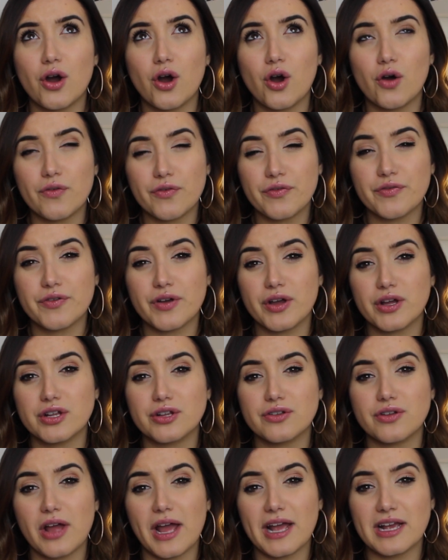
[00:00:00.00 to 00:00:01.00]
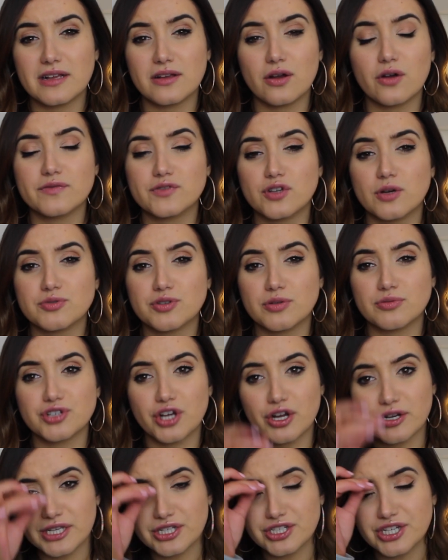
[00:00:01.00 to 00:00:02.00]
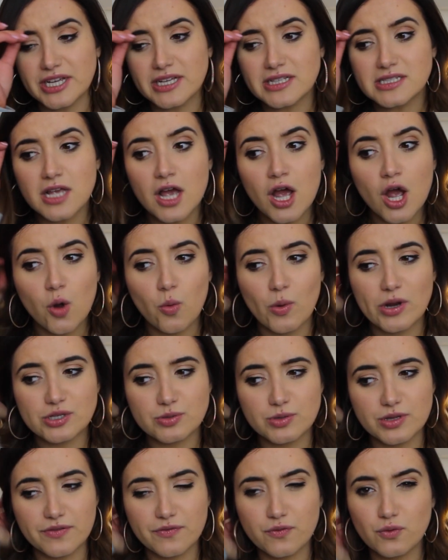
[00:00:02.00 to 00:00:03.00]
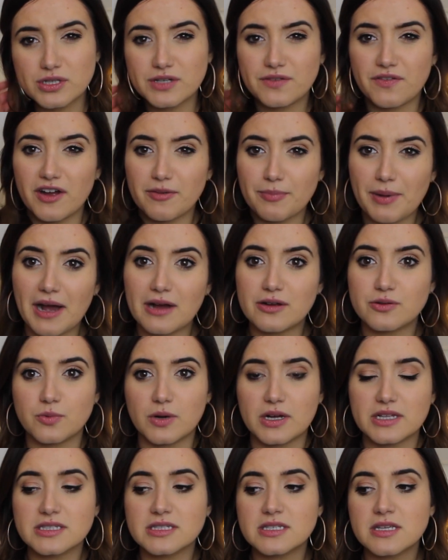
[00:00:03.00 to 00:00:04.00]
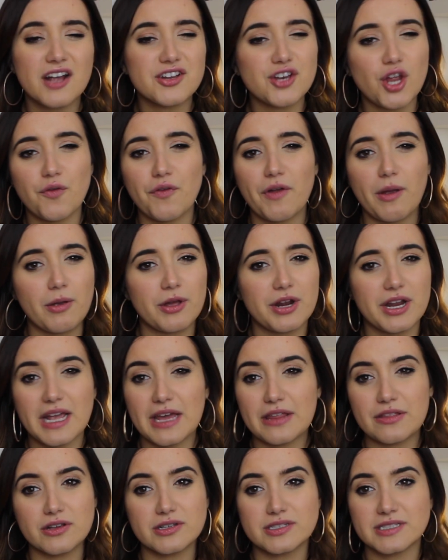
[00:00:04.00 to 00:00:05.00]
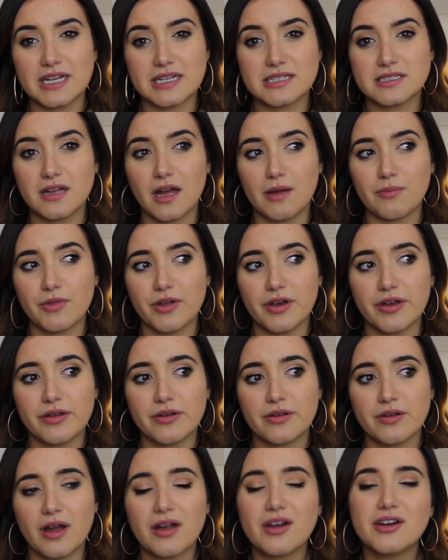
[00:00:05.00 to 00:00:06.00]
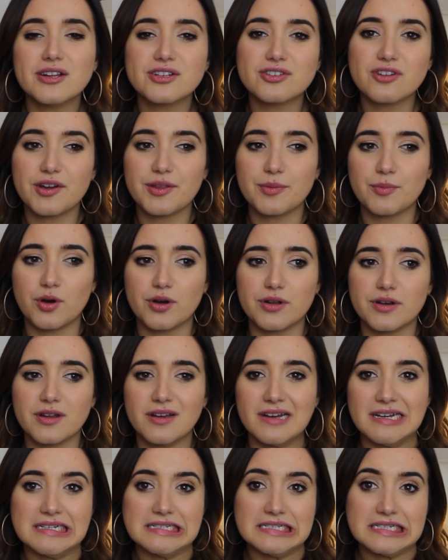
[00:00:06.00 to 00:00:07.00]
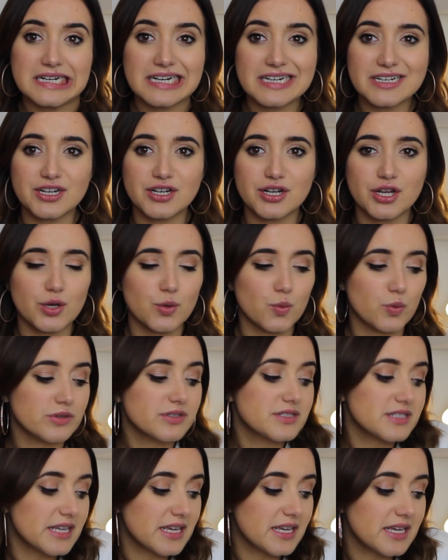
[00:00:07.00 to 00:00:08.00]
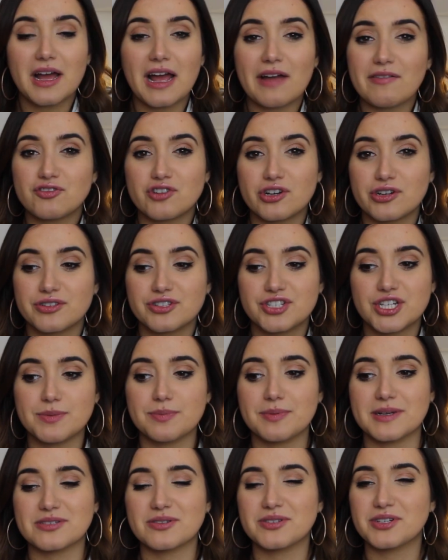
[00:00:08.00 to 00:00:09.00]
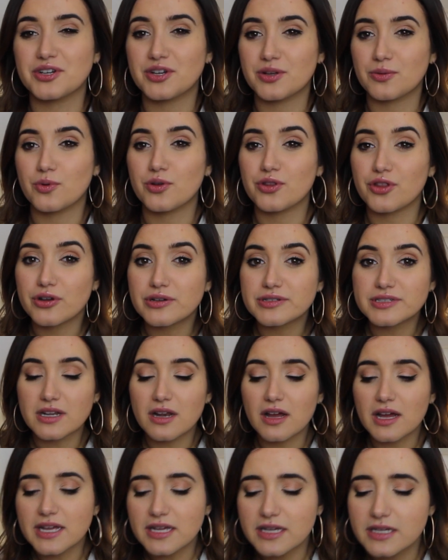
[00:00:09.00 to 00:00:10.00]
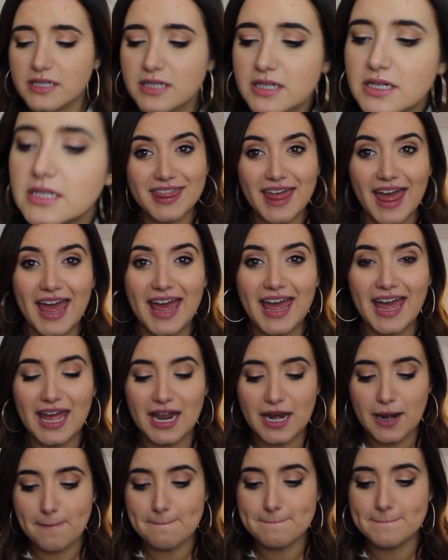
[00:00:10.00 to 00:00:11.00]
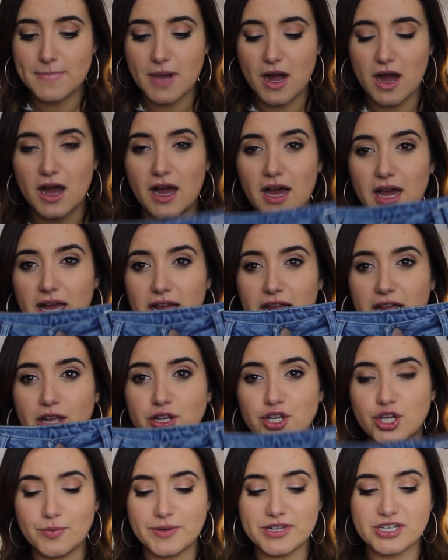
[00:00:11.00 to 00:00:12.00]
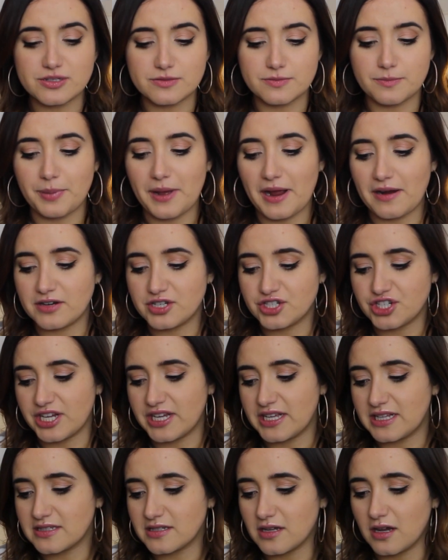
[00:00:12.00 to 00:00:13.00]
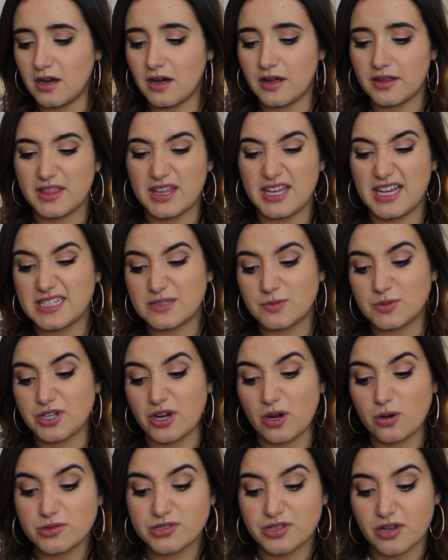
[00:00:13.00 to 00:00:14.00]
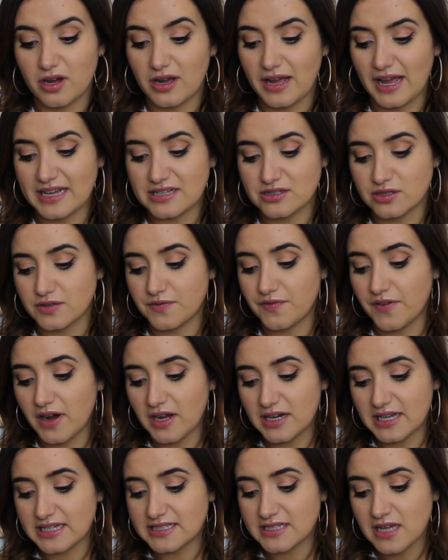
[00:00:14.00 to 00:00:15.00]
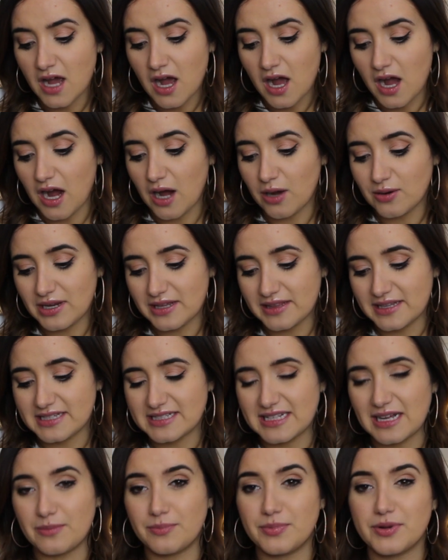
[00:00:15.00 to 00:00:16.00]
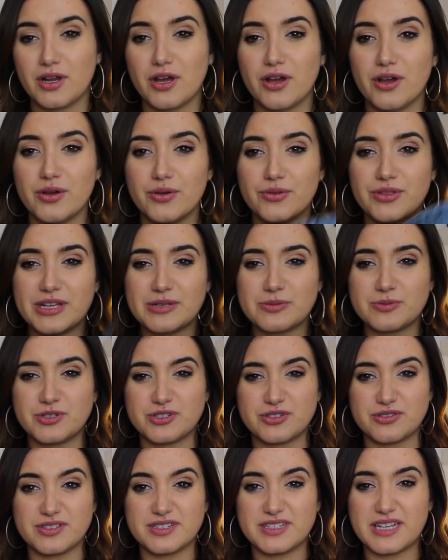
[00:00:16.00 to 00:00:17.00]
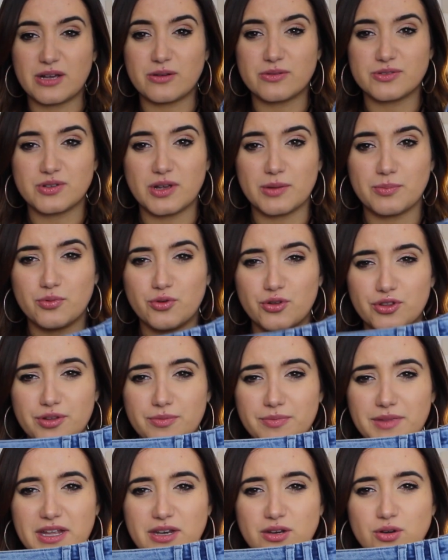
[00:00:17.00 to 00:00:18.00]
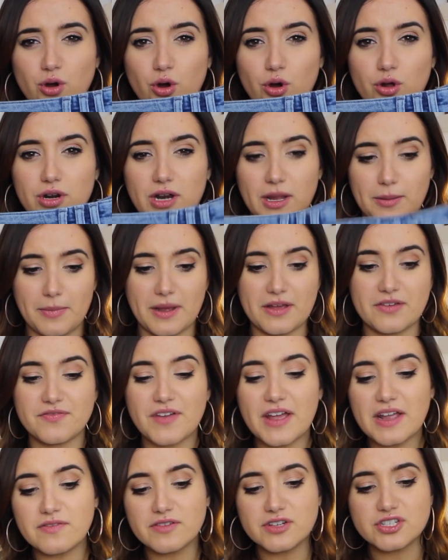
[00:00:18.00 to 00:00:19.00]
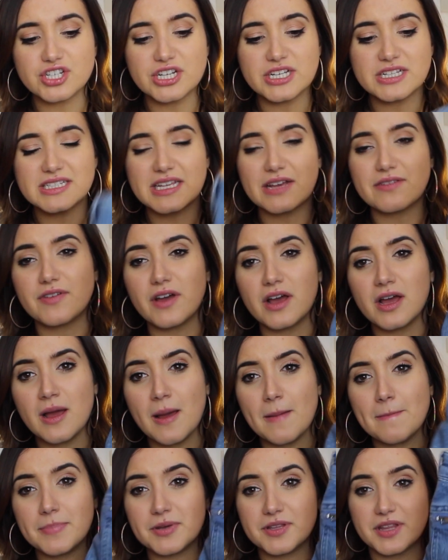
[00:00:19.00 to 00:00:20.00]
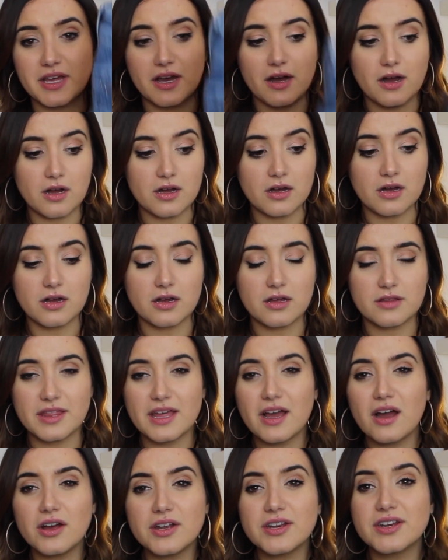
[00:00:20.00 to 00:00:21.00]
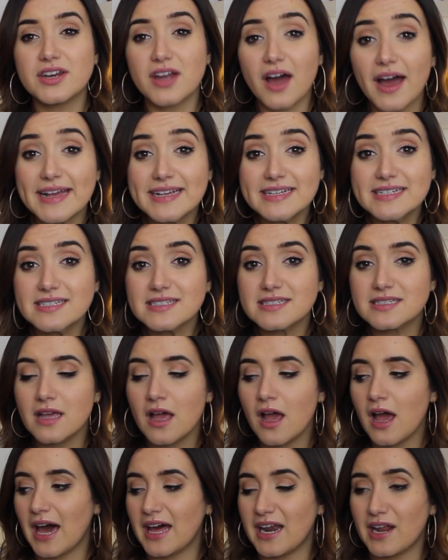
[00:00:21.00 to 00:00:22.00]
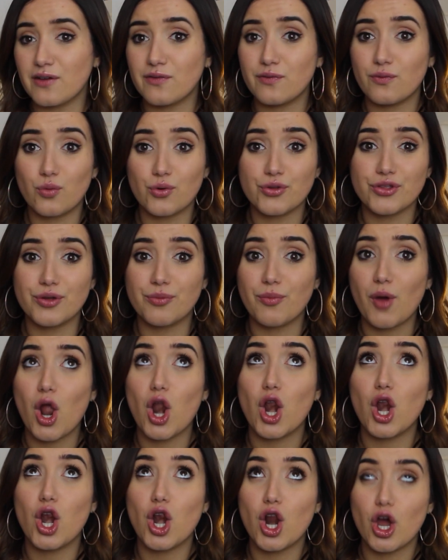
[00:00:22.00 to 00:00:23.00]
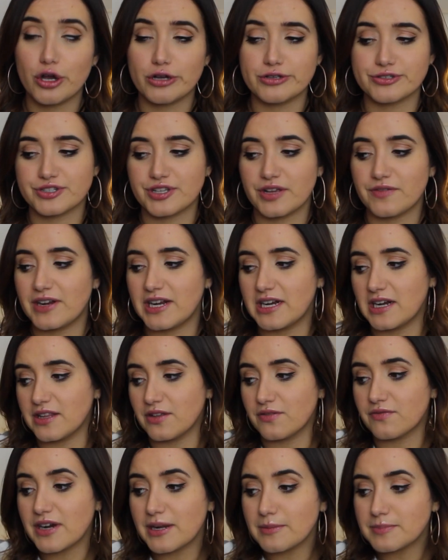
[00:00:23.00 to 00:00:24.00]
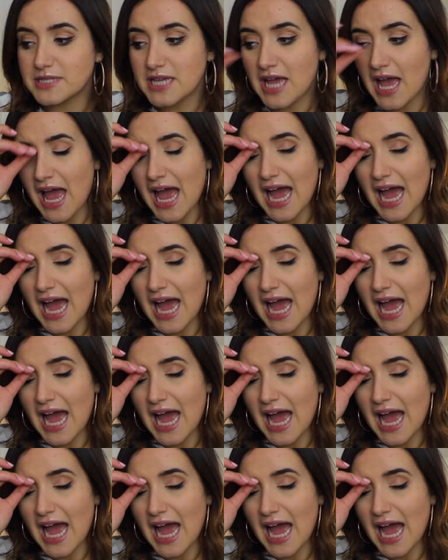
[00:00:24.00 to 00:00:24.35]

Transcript: of Topshop Joanie jeans, which were the £45 ones. I don't think I'm going to get those next time, though. I'm going to try them on. I don't know, we'll see. I haven't tried on the cheap pair, so I don't know what those are like. Then my newest pair of jeans are these, which are also ASOS Farley's. I'll link these down below. These were just on sale, so I bought them. They're not like my favourite jeans ever, but they are nice, and I've worn them loads because I really like the rips.